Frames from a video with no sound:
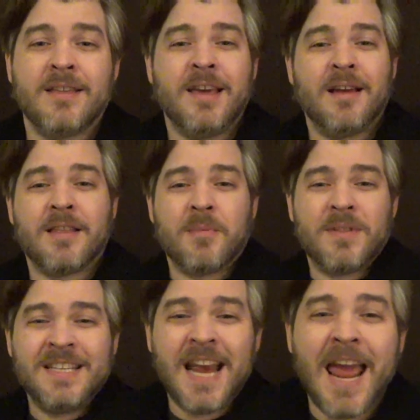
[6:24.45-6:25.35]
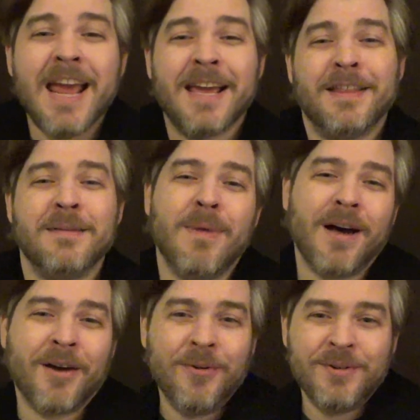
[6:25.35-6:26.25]
He ends up taking the
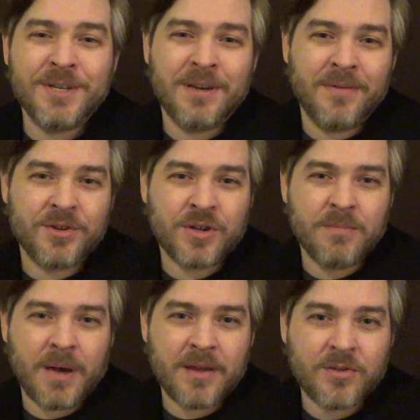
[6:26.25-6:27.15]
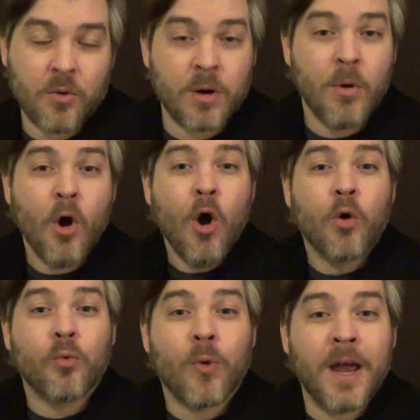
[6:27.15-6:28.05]
Makauchi division by storm
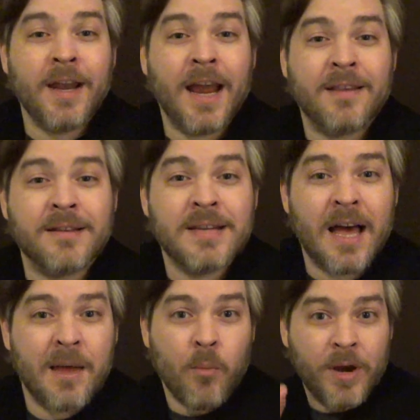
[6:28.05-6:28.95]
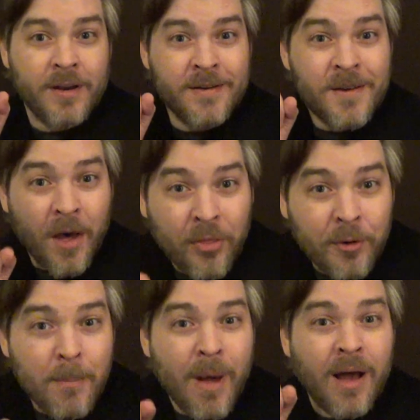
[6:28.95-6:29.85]
right at the time when
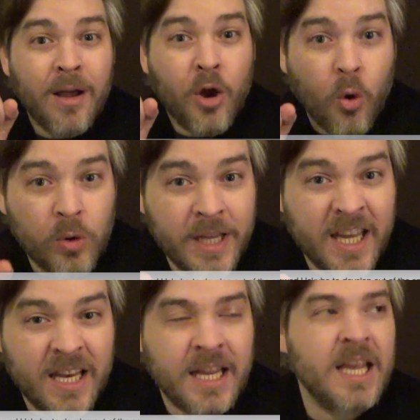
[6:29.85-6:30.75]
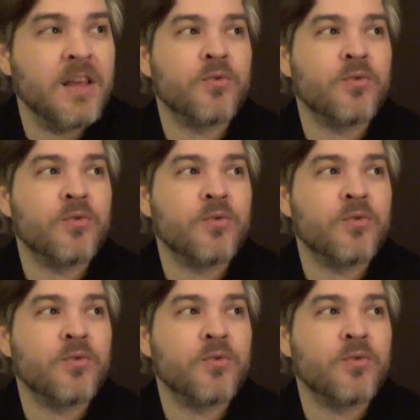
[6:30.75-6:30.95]
another Mongolian is